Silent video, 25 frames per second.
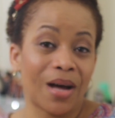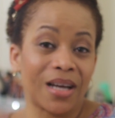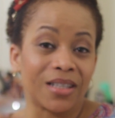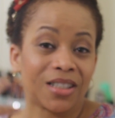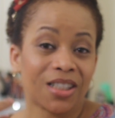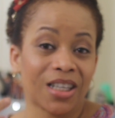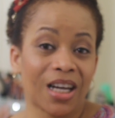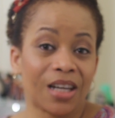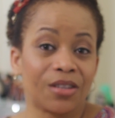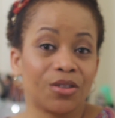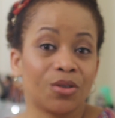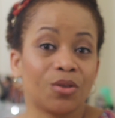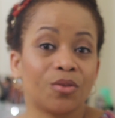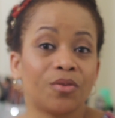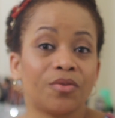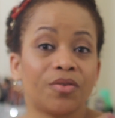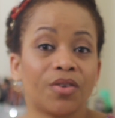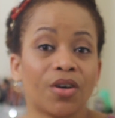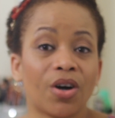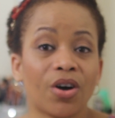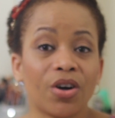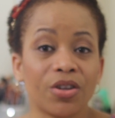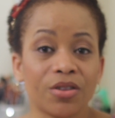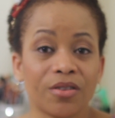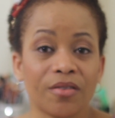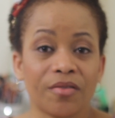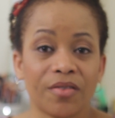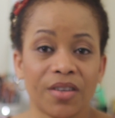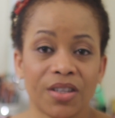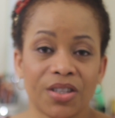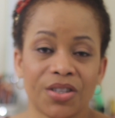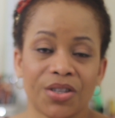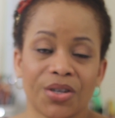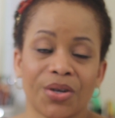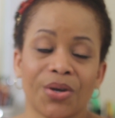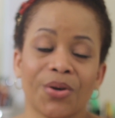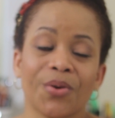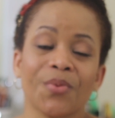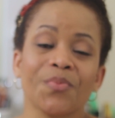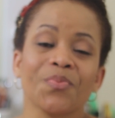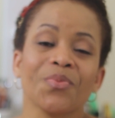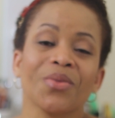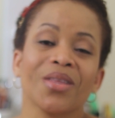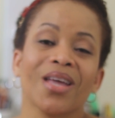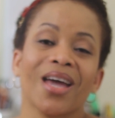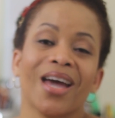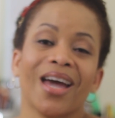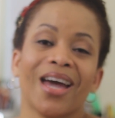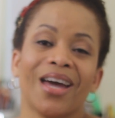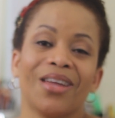channel for other video,
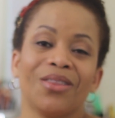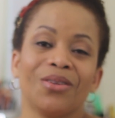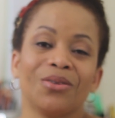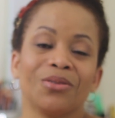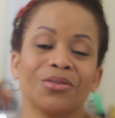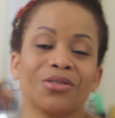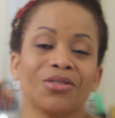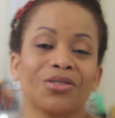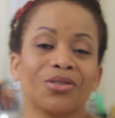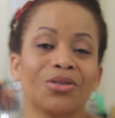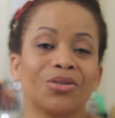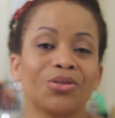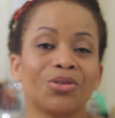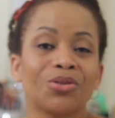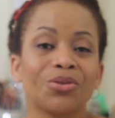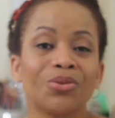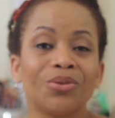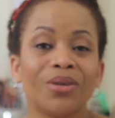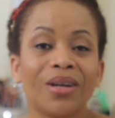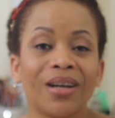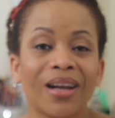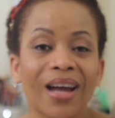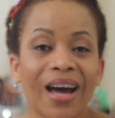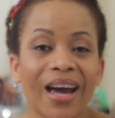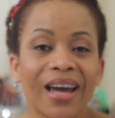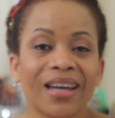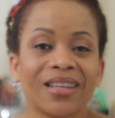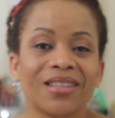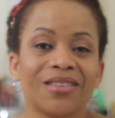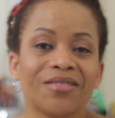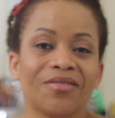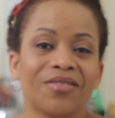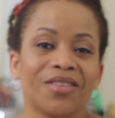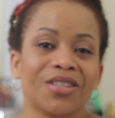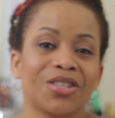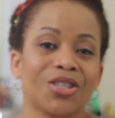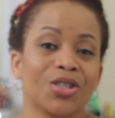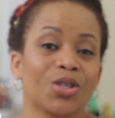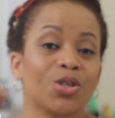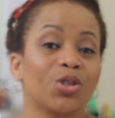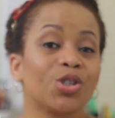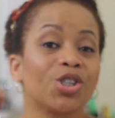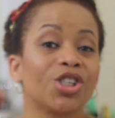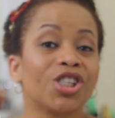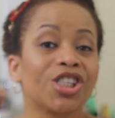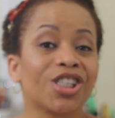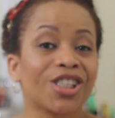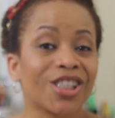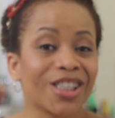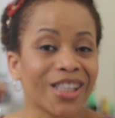and also to like the video,
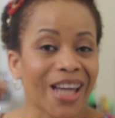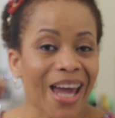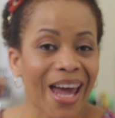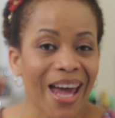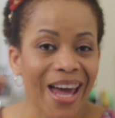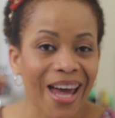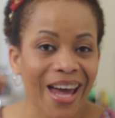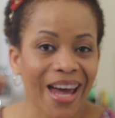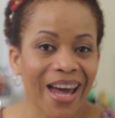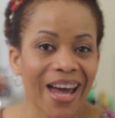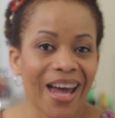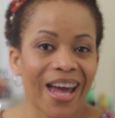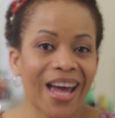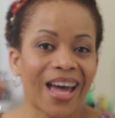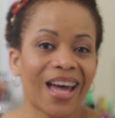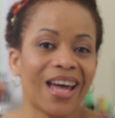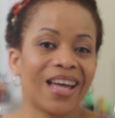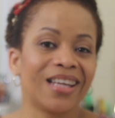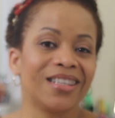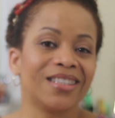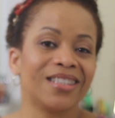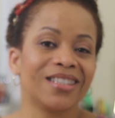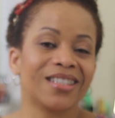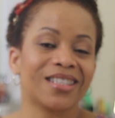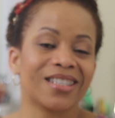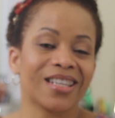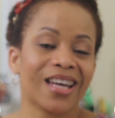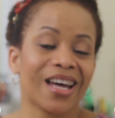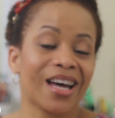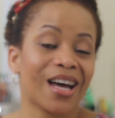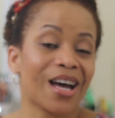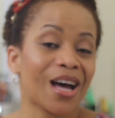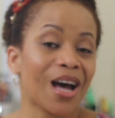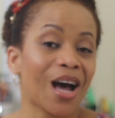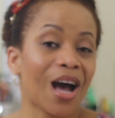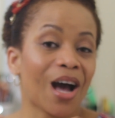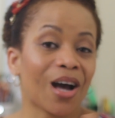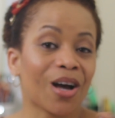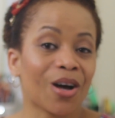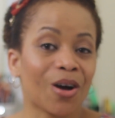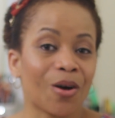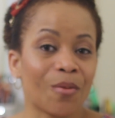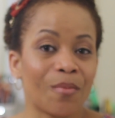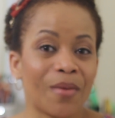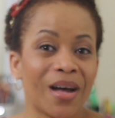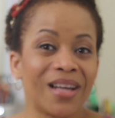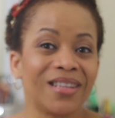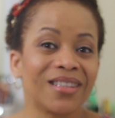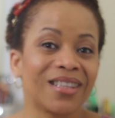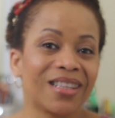share, and
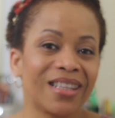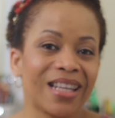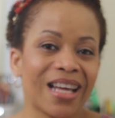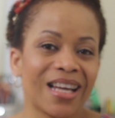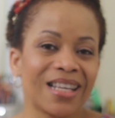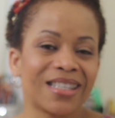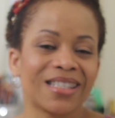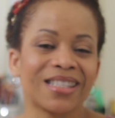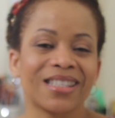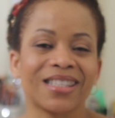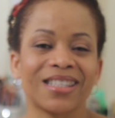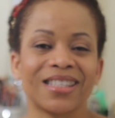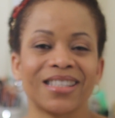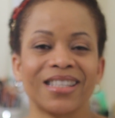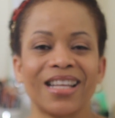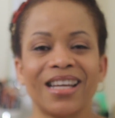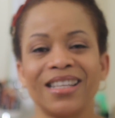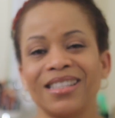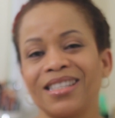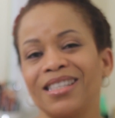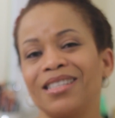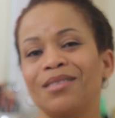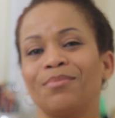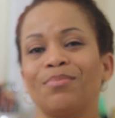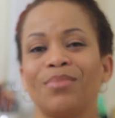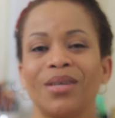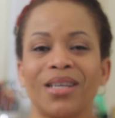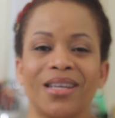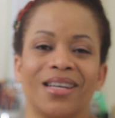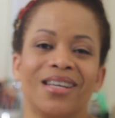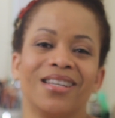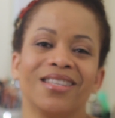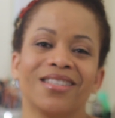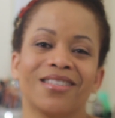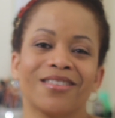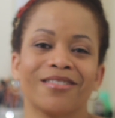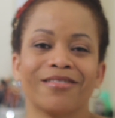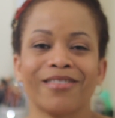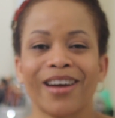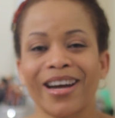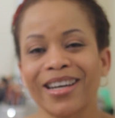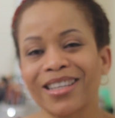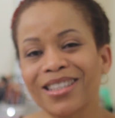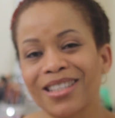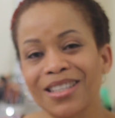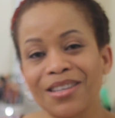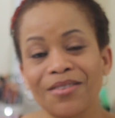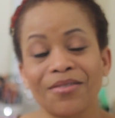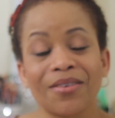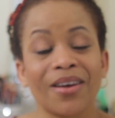comment. Let it be
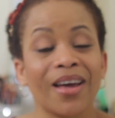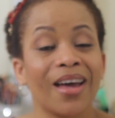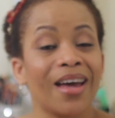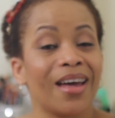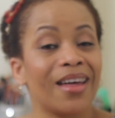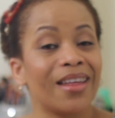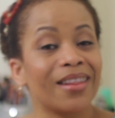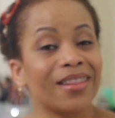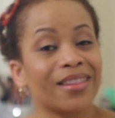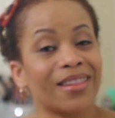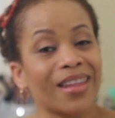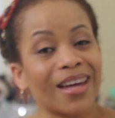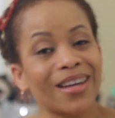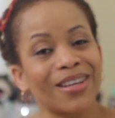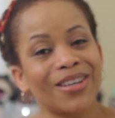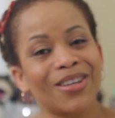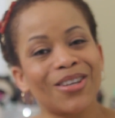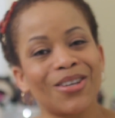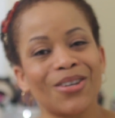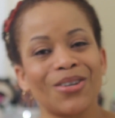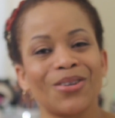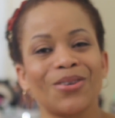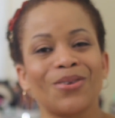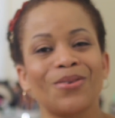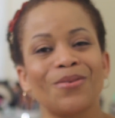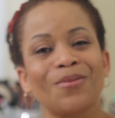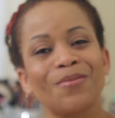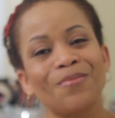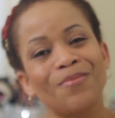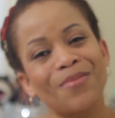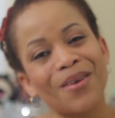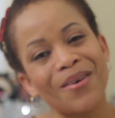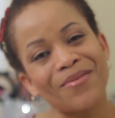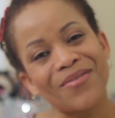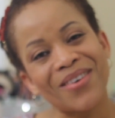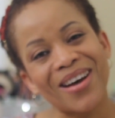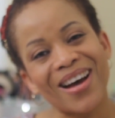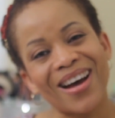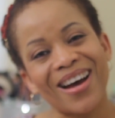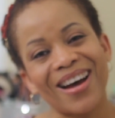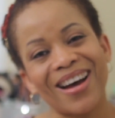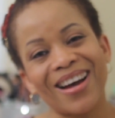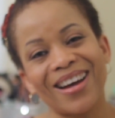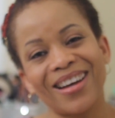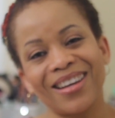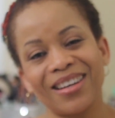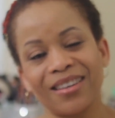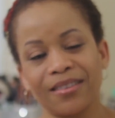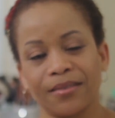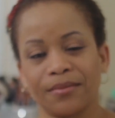interactive. Thank you. Bye
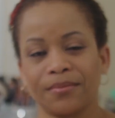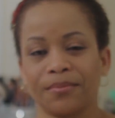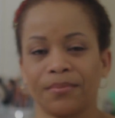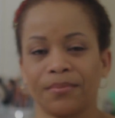bye.